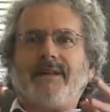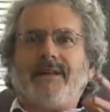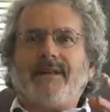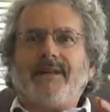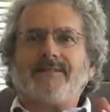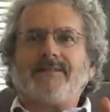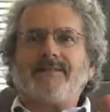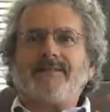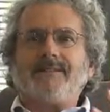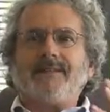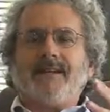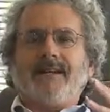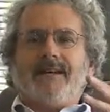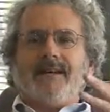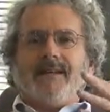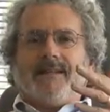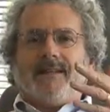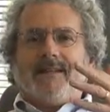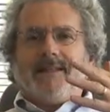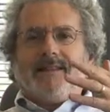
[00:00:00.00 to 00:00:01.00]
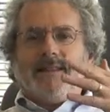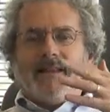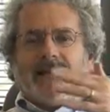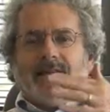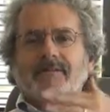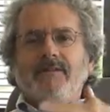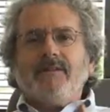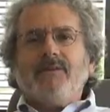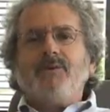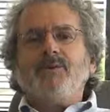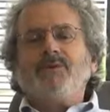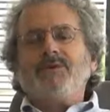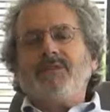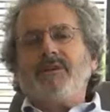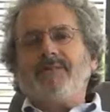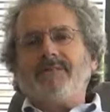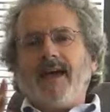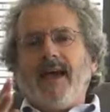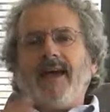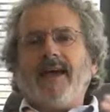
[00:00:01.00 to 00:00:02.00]
It's the
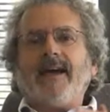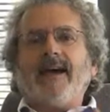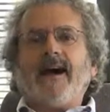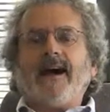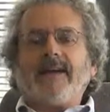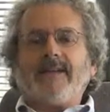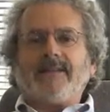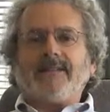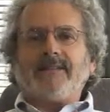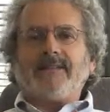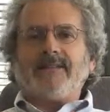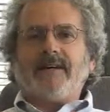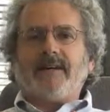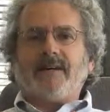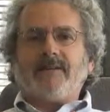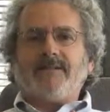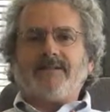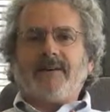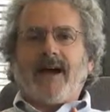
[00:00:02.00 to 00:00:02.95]
evolution of AI itself.